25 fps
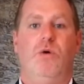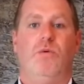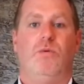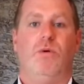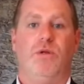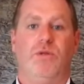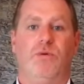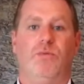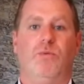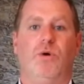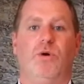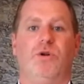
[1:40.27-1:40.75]

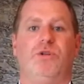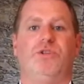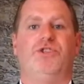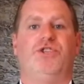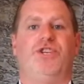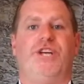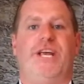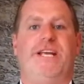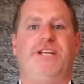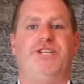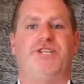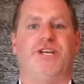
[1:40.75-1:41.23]
Well, the world's
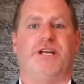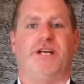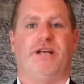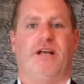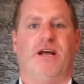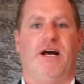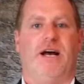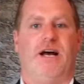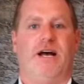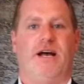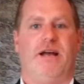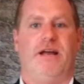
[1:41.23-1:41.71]
changing.
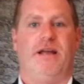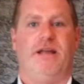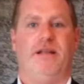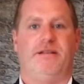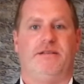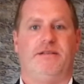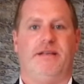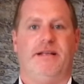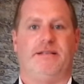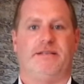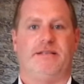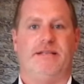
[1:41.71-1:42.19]
Uh,
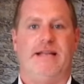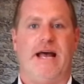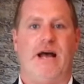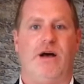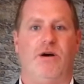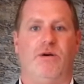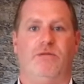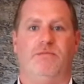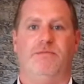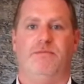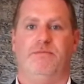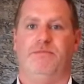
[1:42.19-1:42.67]
it's, it's
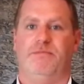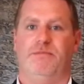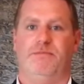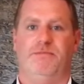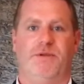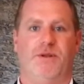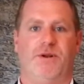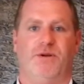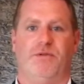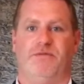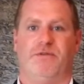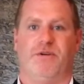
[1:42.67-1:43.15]
now
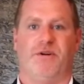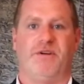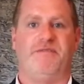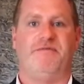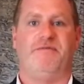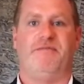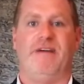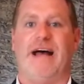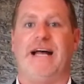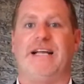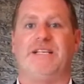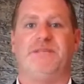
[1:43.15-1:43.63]
you know very
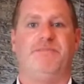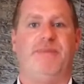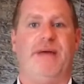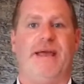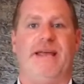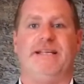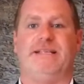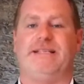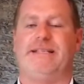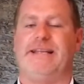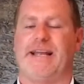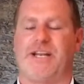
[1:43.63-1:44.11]

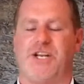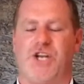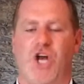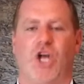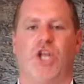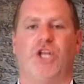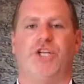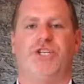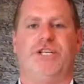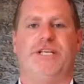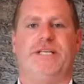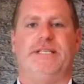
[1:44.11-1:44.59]
fast-paced
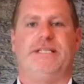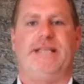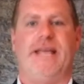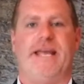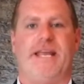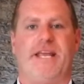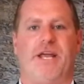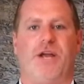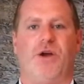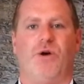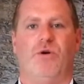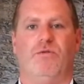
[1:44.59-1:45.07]
technology is
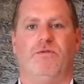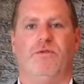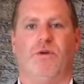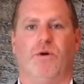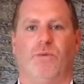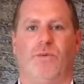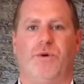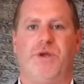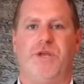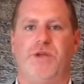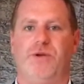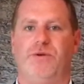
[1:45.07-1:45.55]
taking
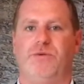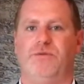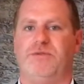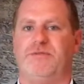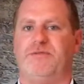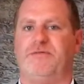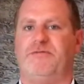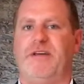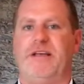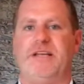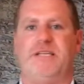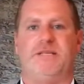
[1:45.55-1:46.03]
over. We
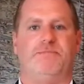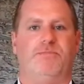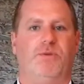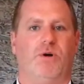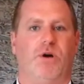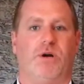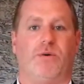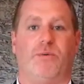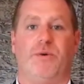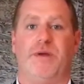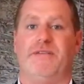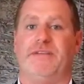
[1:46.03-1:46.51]
use
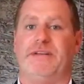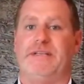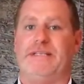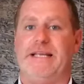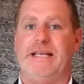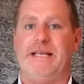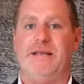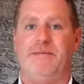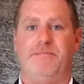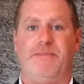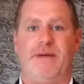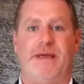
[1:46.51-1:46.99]
Facebook. We have a
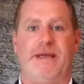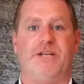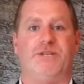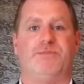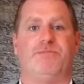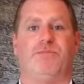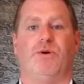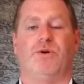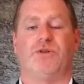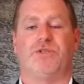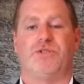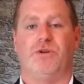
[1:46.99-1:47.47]
team
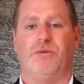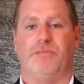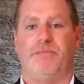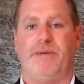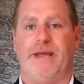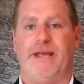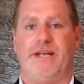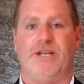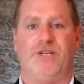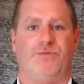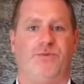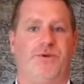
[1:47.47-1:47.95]
page, personal
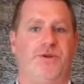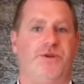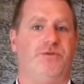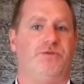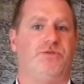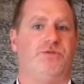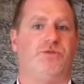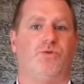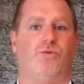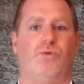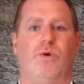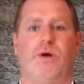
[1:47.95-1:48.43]
page. We
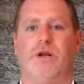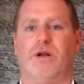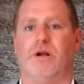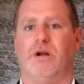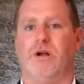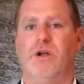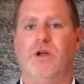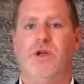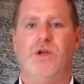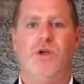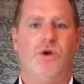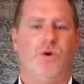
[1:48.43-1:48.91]
use
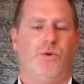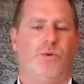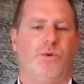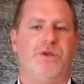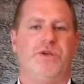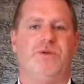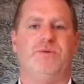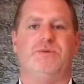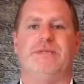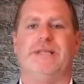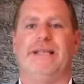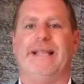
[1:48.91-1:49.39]
Twitter. We
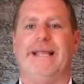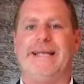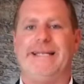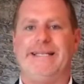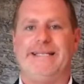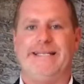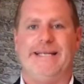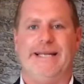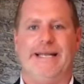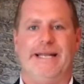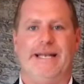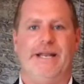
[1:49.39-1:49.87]
use
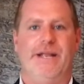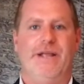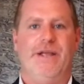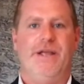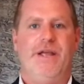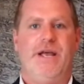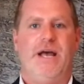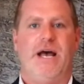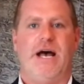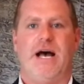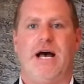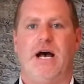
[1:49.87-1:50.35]
LinkedIn.
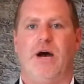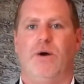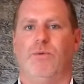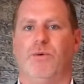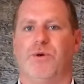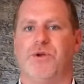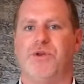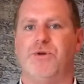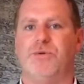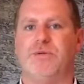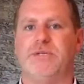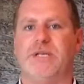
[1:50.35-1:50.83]
Uh,
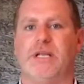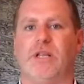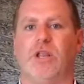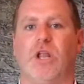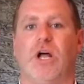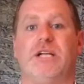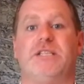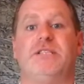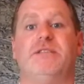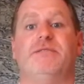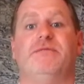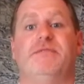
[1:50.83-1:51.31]
we're using
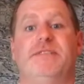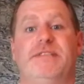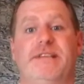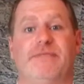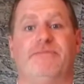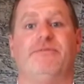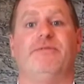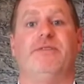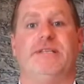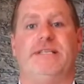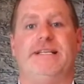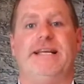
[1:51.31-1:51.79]
lots of
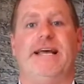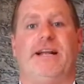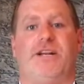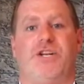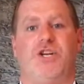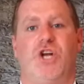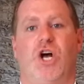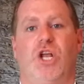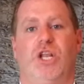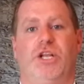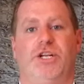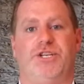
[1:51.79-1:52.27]
different
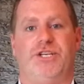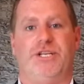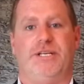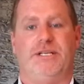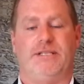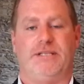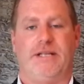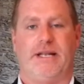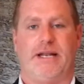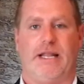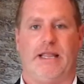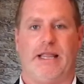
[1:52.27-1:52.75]

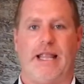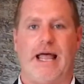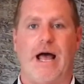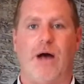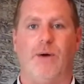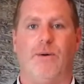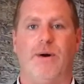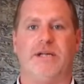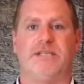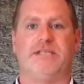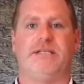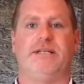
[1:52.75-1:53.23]
technologies that
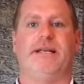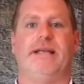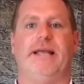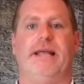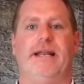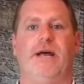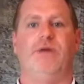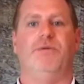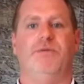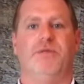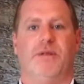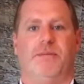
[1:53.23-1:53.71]
allow us to get
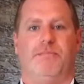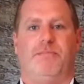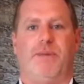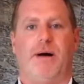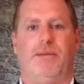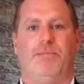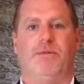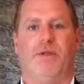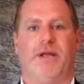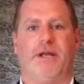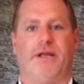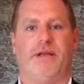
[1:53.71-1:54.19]
out in the
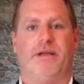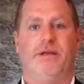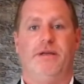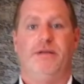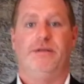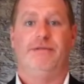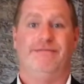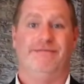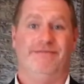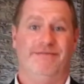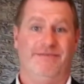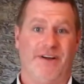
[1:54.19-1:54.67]
public
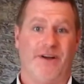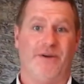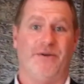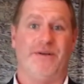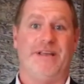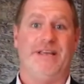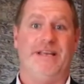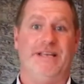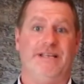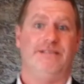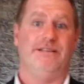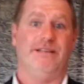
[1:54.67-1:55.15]

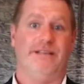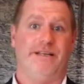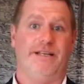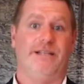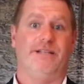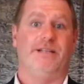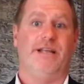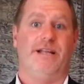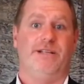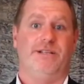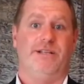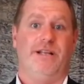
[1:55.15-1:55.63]
very easily
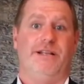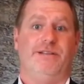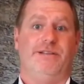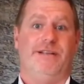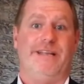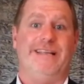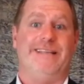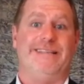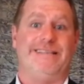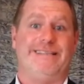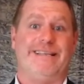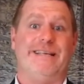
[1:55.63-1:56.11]
and, and,
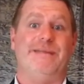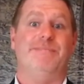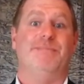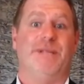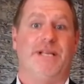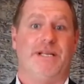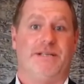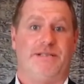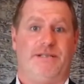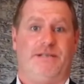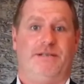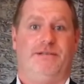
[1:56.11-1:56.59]
and
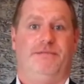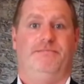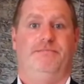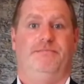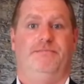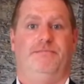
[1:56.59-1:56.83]
seamless.